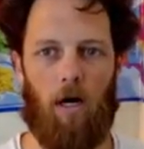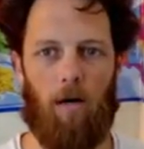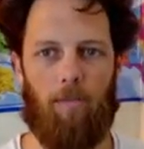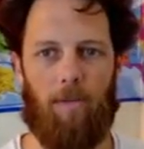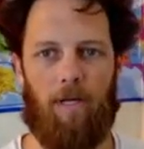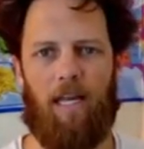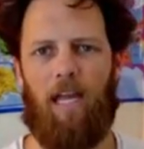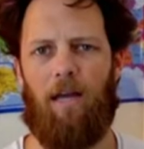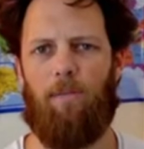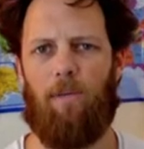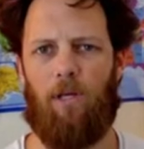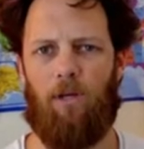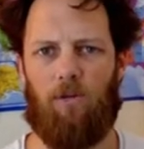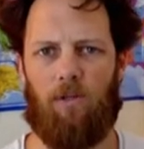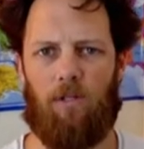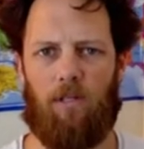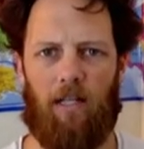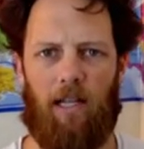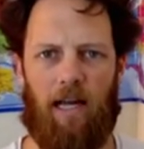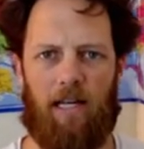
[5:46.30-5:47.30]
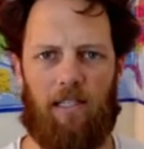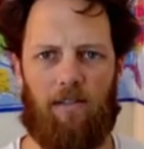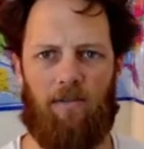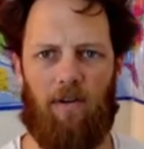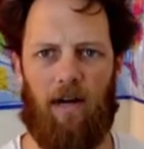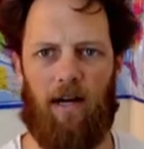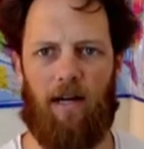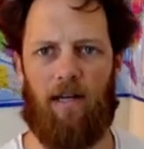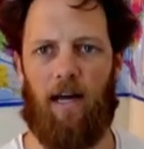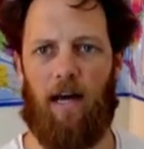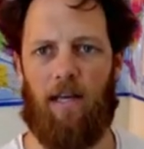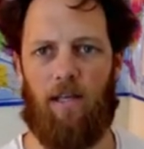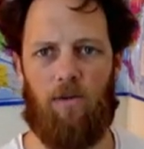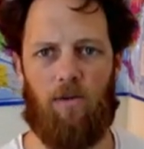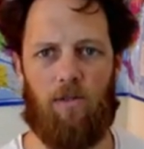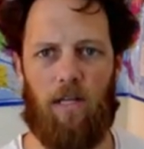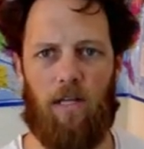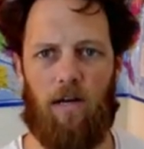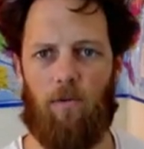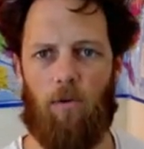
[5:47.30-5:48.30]
It can be used to classify it. I
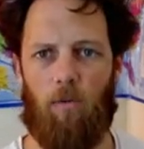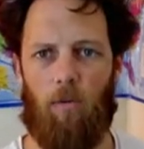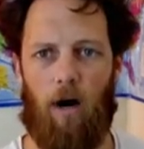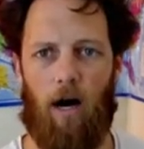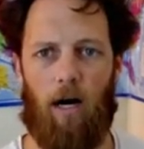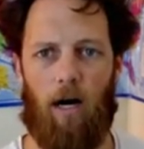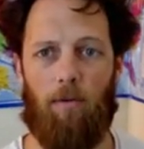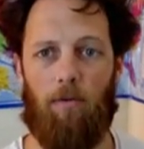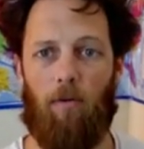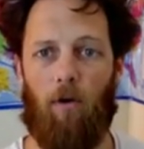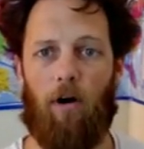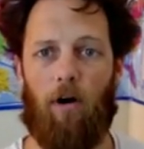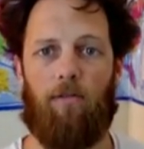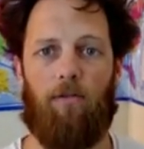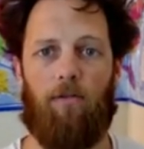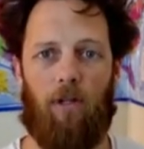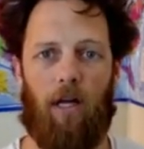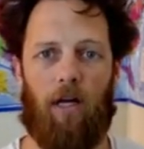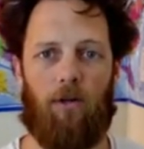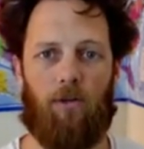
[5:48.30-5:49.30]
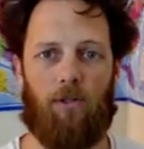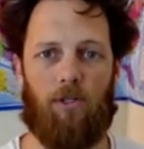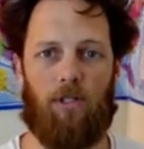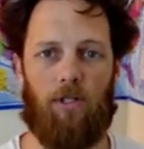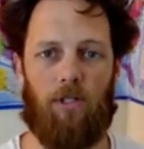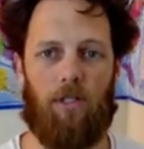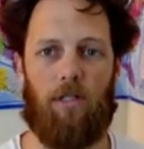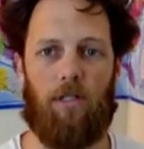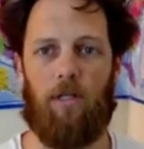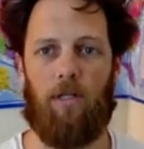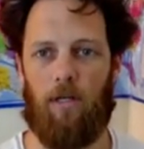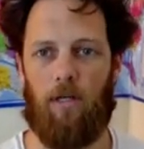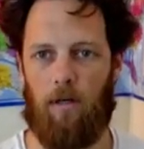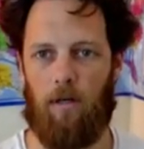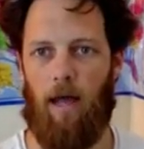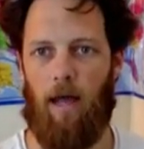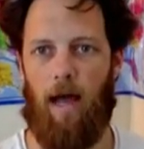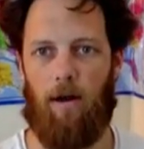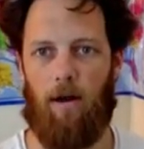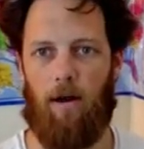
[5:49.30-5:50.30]
used that for a while before I fully understood
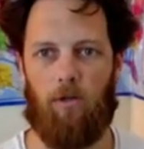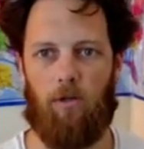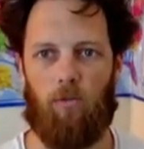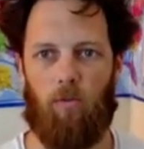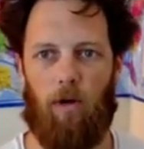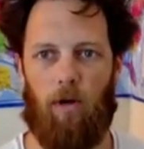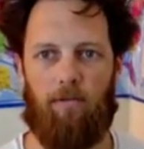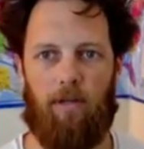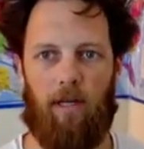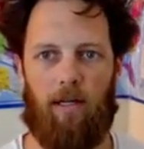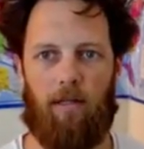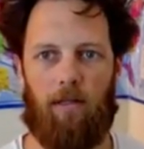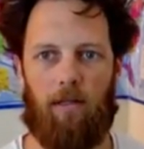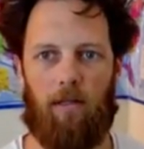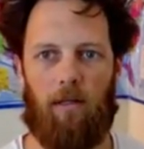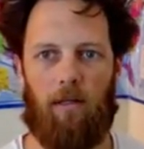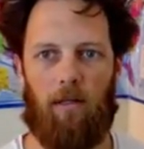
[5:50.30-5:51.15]
how to use WaveNet.